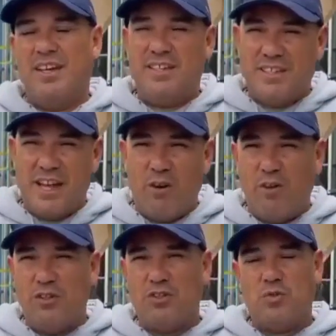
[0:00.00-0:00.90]
He's now
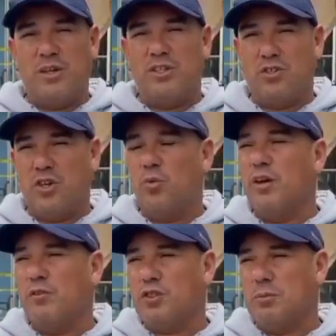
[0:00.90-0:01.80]
in the squad. He's got to
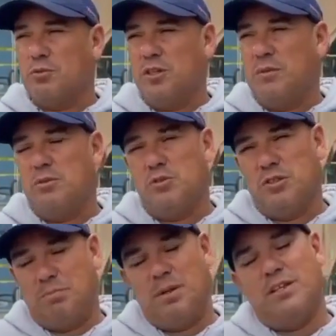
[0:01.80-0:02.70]
wait for his opportunity, because
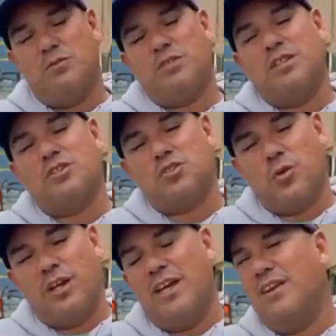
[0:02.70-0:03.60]
the player that was in the
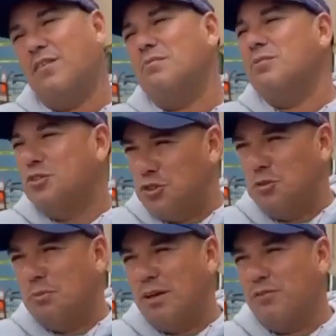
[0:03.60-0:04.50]
squad ahead of him
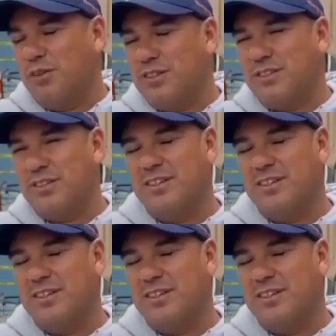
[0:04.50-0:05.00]
should play first.